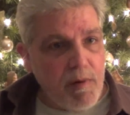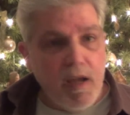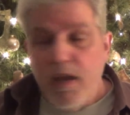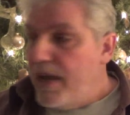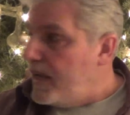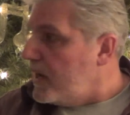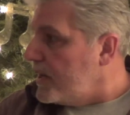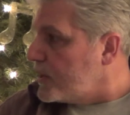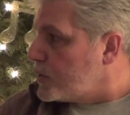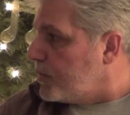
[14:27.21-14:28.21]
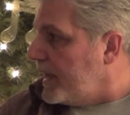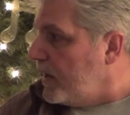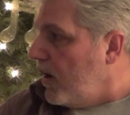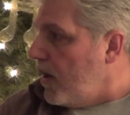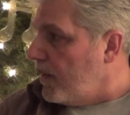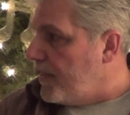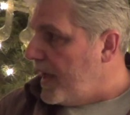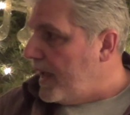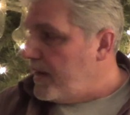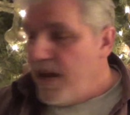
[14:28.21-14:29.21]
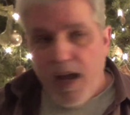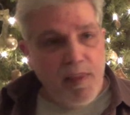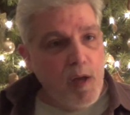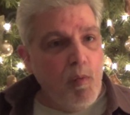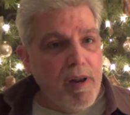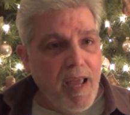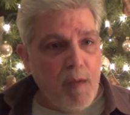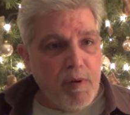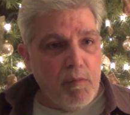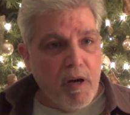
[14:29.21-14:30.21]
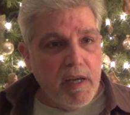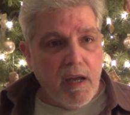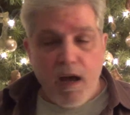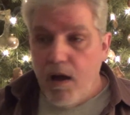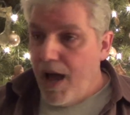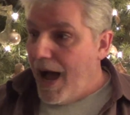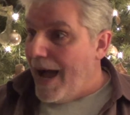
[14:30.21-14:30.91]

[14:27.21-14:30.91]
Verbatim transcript: But he could explain all of that. And then what happened, Micah?